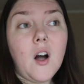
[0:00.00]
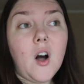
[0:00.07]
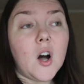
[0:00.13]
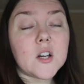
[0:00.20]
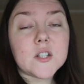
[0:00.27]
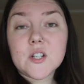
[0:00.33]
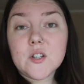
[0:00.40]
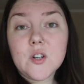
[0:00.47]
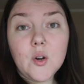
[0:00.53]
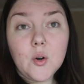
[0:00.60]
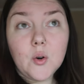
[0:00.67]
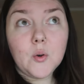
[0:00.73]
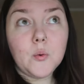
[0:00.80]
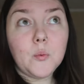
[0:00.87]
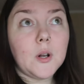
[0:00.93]
I don't
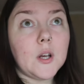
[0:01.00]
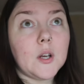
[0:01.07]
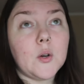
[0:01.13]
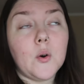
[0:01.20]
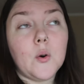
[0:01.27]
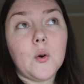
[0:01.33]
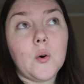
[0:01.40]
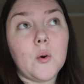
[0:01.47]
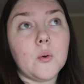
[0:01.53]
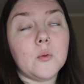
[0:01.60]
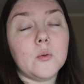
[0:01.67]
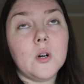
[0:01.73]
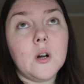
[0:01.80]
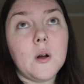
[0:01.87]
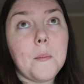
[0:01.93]
know. Will I
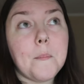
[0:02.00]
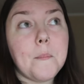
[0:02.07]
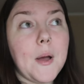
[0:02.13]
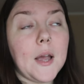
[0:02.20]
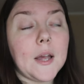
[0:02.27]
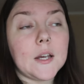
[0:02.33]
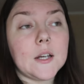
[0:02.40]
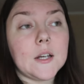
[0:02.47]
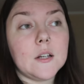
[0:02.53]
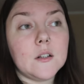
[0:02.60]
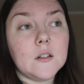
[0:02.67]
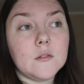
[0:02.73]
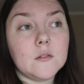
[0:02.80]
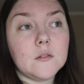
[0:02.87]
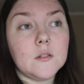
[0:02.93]
go back,
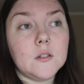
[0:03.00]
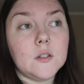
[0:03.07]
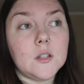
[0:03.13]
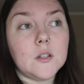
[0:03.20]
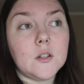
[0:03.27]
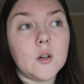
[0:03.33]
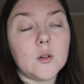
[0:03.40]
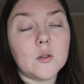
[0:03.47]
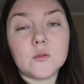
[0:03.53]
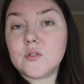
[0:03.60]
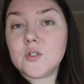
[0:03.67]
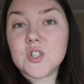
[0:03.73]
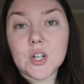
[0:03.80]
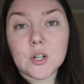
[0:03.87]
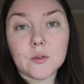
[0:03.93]
you know, the
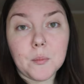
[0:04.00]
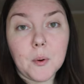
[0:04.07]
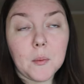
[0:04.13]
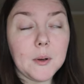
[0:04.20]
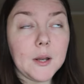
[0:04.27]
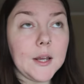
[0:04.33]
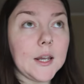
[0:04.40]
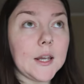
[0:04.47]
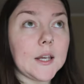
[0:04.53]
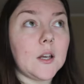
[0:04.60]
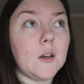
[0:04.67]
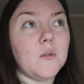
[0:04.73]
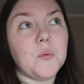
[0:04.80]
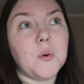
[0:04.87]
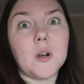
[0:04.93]
Czech Republic?
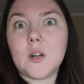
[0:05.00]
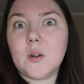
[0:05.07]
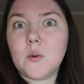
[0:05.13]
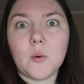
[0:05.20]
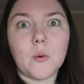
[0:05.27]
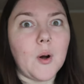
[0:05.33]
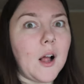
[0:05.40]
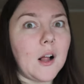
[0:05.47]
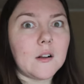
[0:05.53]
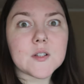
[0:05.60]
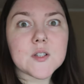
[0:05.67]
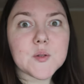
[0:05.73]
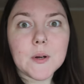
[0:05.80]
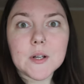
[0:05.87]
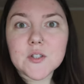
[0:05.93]
Will I go
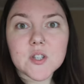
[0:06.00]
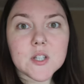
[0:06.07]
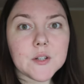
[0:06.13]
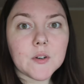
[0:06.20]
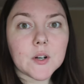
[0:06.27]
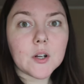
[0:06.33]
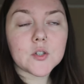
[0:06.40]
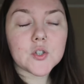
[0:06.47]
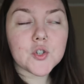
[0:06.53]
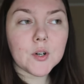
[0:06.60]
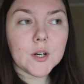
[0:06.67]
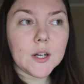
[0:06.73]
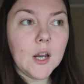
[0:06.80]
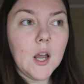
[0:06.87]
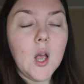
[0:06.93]
elsewhere to a different
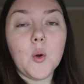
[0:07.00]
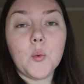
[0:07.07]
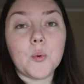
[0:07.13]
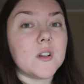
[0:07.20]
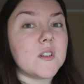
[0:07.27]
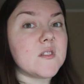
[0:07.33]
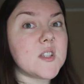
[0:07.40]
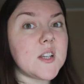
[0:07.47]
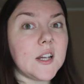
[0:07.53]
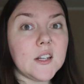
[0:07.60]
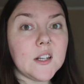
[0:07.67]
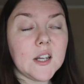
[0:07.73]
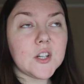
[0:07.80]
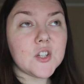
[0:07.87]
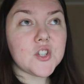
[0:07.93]
country? Will I stay
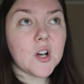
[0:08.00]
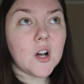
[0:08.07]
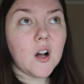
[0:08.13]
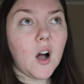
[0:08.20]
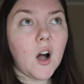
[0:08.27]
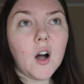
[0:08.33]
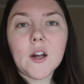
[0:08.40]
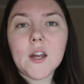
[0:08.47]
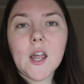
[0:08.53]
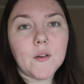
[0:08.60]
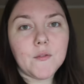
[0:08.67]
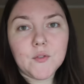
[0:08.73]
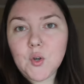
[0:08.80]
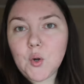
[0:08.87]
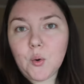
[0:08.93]
in Asia? I
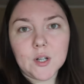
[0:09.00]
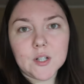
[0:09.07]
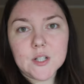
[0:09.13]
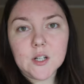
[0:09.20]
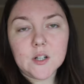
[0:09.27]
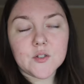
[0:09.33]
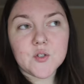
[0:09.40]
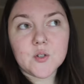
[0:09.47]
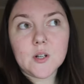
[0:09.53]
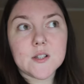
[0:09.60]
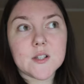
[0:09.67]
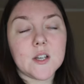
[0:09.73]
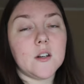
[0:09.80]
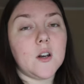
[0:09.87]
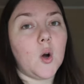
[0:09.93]
have no idea. So
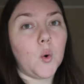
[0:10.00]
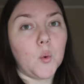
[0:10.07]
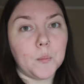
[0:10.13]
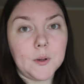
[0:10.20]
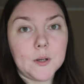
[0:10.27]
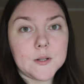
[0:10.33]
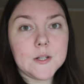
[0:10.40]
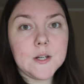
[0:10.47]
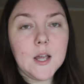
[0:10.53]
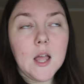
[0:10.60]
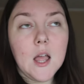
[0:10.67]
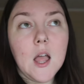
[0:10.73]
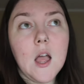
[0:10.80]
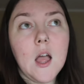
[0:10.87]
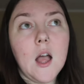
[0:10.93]
that's kind of open.
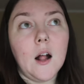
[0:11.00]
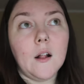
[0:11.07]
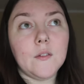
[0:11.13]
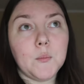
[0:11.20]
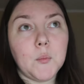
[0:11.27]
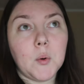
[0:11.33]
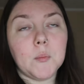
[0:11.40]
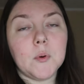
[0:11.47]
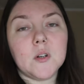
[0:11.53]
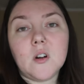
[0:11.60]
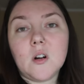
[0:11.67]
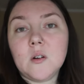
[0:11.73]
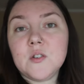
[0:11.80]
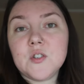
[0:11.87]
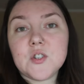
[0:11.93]
At the moment,
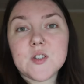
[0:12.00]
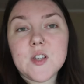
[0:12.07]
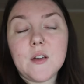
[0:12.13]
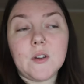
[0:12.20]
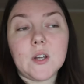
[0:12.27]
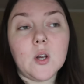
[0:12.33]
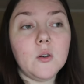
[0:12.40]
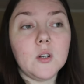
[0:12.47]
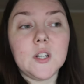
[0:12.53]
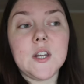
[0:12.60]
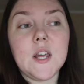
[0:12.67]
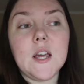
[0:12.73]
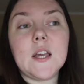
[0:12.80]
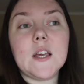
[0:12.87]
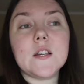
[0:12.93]
I'm just having
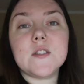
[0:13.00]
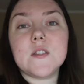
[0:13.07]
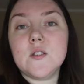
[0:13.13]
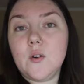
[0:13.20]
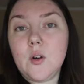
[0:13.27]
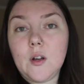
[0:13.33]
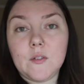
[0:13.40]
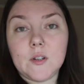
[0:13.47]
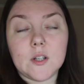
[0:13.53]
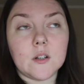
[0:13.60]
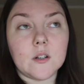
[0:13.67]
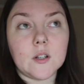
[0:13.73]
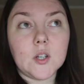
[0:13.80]
holidays, you know, having a